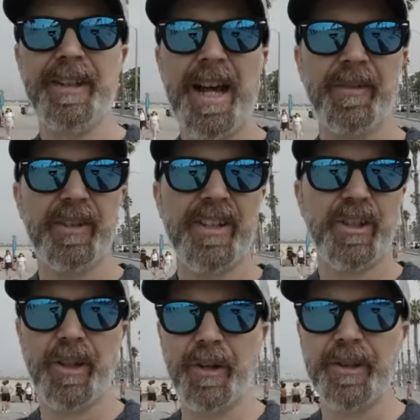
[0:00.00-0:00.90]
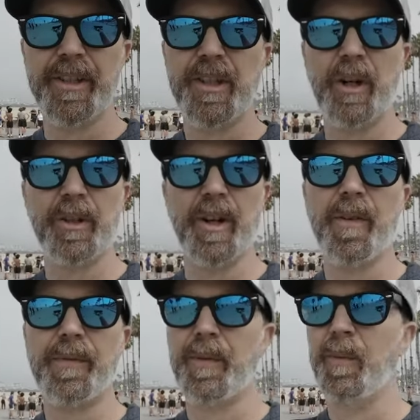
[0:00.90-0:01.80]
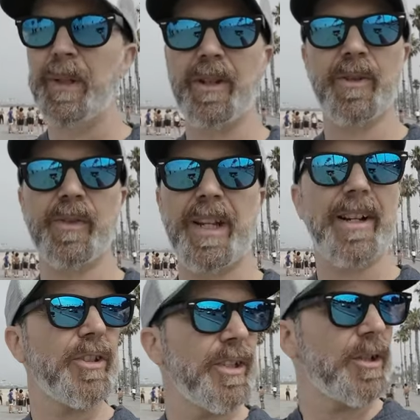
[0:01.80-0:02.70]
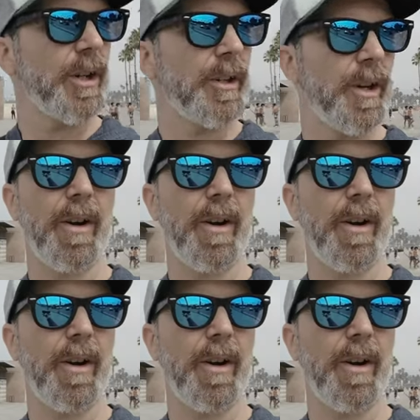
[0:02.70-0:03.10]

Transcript: Now directional audio is turned off, wind noise reduction is turned